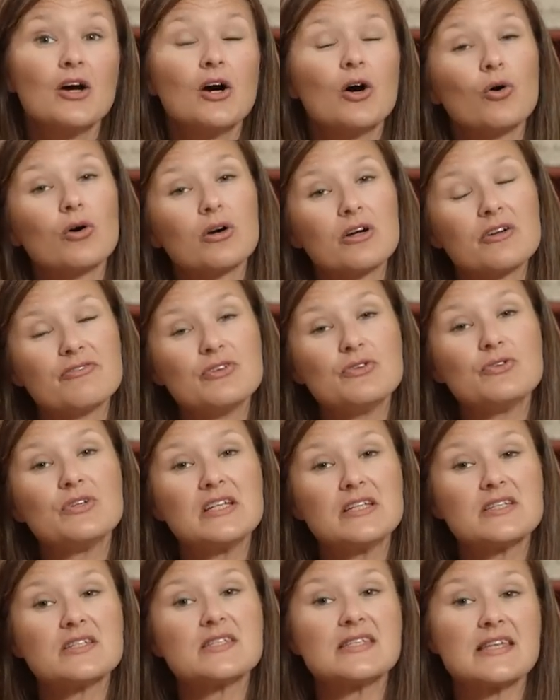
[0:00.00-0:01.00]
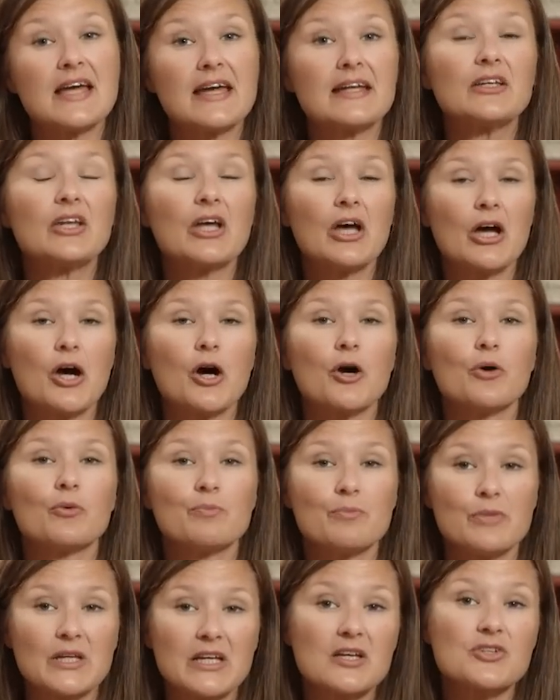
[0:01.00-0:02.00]
or if you need to say no
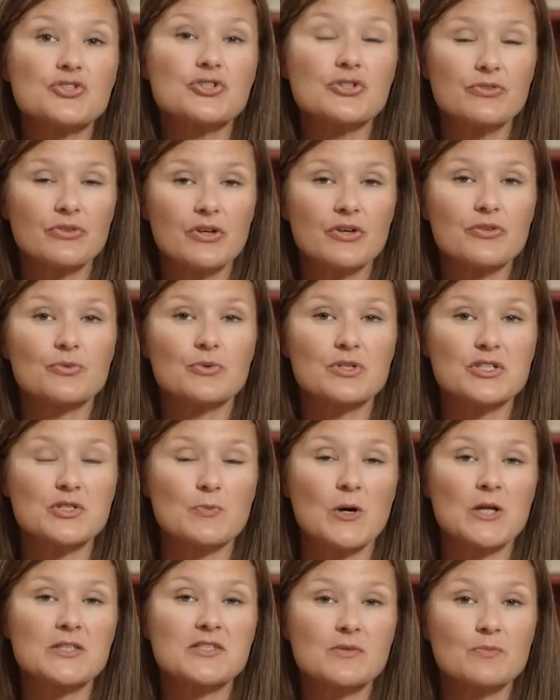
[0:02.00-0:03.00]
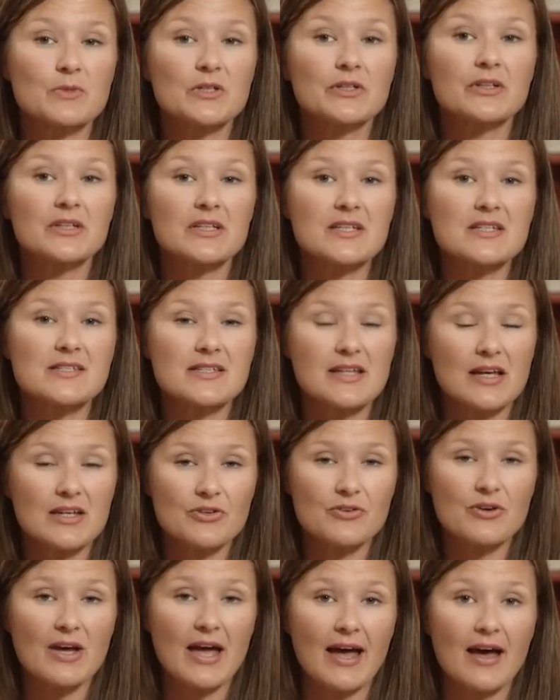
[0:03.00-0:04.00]
because you know the responsibilities that
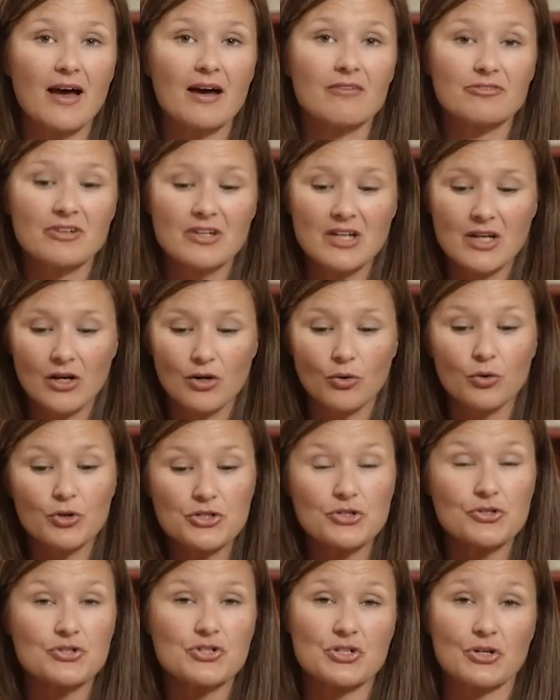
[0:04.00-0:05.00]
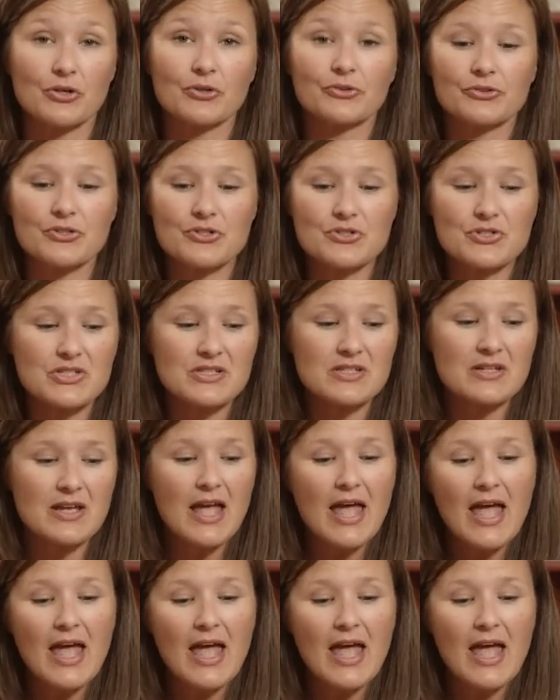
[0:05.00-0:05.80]
you have on your shoulders.